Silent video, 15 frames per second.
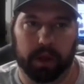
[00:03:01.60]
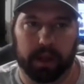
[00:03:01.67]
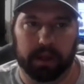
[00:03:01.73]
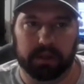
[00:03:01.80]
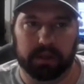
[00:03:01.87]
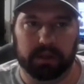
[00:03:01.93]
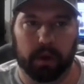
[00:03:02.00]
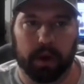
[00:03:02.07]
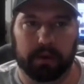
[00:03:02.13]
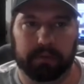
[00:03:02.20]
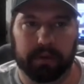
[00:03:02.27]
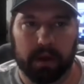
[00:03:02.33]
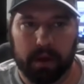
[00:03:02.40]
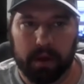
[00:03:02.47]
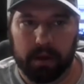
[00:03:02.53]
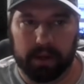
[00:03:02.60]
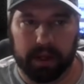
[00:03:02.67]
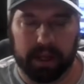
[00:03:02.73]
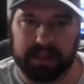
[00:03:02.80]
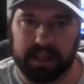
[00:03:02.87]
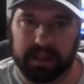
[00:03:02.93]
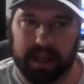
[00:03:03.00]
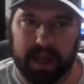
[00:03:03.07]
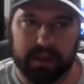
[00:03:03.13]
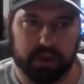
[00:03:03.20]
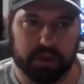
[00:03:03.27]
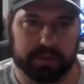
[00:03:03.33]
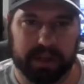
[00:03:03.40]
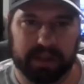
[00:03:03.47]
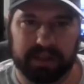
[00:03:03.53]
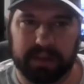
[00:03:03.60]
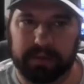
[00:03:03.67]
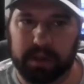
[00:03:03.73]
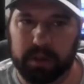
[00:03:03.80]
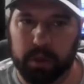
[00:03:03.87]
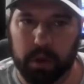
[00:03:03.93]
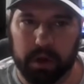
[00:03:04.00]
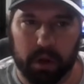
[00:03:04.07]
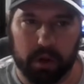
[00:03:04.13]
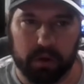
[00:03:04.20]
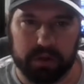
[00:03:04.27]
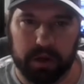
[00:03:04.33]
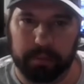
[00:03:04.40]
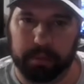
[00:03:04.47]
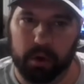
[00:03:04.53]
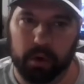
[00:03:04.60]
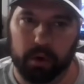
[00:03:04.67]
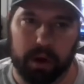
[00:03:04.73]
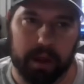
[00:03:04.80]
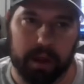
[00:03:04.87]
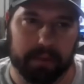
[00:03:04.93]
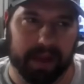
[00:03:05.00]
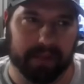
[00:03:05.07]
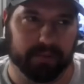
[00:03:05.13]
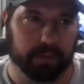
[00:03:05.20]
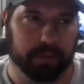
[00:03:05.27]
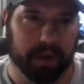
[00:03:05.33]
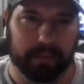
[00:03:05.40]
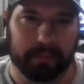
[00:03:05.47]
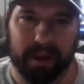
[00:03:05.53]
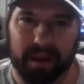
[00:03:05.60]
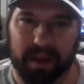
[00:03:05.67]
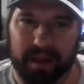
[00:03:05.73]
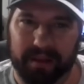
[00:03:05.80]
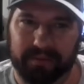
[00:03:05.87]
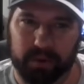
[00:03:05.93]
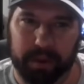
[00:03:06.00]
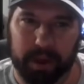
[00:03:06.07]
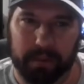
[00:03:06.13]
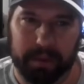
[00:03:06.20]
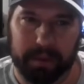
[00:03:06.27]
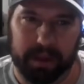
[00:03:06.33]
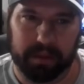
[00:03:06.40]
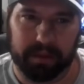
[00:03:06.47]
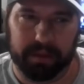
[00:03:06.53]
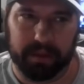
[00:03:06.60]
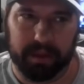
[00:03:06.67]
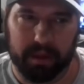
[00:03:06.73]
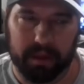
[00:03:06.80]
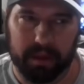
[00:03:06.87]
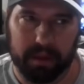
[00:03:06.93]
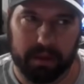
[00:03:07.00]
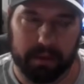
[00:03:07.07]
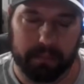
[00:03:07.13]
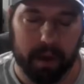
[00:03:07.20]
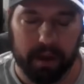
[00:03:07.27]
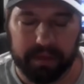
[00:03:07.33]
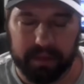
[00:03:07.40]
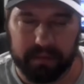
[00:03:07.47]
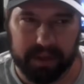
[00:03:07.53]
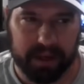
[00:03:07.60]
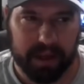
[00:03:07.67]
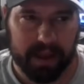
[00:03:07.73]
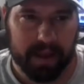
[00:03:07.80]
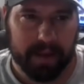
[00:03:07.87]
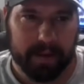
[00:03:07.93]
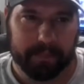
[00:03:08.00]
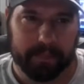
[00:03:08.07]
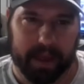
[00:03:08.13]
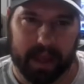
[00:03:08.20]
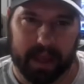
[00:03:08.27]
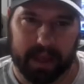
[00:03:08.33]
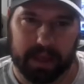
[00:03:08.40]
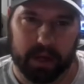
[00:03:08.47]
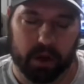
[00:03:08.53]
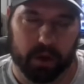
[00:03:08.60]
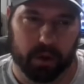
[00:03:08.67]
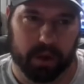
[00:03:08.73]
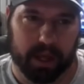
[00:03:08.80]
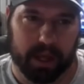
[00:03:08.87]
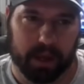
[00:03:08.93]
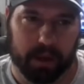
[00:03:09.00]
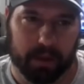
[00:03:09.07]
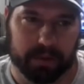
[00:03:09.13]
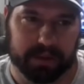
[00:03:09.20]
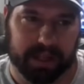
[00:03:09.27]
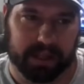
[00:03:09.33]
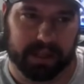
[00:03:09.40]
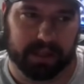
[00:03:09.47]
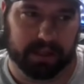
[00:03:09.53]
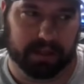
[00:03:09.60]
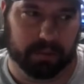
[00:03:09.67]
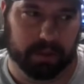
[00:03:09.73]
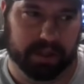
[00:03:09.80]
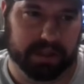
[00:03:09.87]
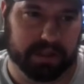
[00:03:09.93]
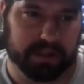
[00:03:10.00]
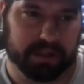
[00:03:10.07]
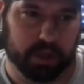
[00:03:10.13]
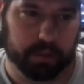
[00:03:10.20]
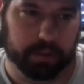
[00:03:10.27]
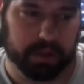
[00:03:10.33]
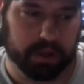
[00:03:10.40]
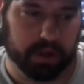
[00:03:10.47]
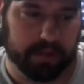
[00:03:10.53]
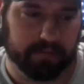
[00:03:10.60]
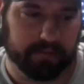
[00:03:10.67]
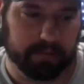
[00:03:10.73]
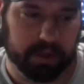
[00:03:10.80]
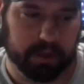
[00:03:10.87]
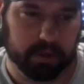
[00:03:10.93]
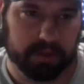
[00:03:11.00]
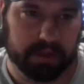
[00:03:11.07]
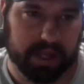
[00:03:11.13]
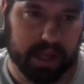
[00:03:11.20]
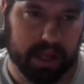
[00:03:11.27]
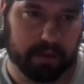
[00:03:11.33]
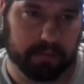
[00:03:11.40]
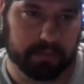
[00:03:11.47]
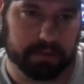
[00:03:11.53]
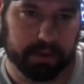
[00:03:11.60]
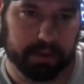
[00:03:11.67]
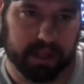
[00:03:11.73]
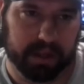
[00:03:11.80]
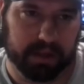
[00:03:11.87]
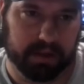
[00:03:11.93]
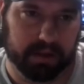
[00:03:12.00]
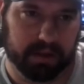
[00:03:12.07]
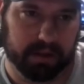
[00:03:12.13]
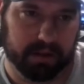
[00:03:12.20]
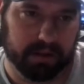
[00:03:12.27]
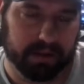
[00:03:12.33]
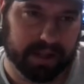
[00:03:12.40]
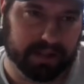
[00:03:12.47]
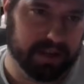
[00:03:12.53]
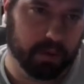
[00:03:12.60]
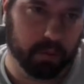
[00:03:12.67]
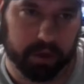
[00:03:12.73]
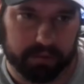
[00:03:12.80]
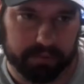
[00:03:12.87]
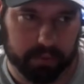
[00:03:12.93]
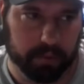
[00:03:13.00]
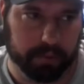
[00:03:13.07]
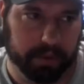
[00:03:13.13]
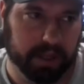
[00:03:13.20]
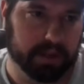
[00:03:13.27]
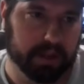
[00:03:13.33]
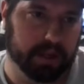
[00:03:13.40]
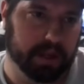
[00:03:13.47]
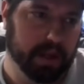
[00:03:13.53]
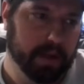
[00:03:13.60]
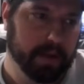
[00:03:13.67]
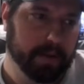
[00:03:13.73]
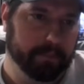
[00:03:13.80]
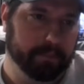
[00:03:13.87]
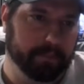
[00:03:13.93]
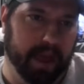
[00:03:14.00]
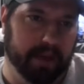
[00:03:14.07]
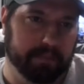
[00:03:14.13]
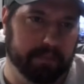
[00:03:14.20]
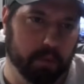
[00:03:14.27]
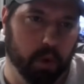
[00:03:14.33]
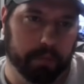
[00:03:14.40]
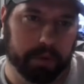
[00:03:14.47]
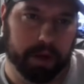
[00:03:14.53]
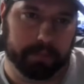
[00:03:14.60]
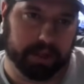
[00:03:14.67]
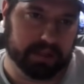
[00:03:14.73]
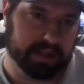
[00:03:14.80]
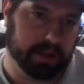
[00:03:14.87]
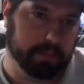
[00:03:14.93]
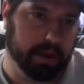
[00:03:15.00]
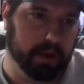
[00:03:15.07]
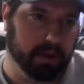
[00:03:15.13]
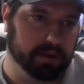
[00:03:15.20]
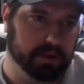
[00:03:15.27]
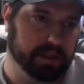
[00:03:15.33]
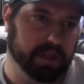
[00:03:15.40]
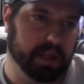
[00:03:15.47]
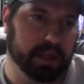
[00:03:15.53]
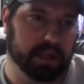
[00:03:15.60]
And so like I said, last year spent $7,200 on a program. After about maybe a month of it, I was like, well, this is stupid. They're having me do DMs, but then that's not working for me. And then they have me warming up these emails, and then